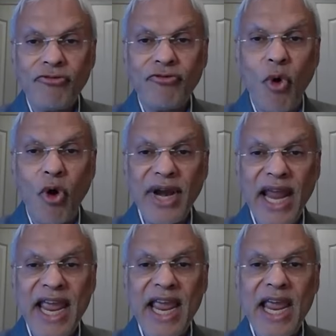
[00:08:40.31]
for
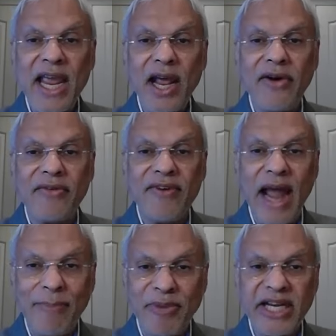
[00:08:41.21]
a
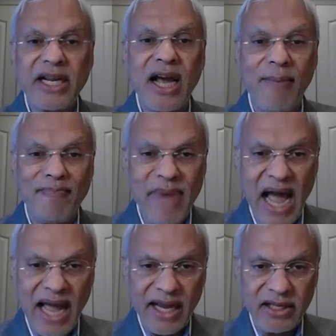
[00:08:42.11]
rapid comeback.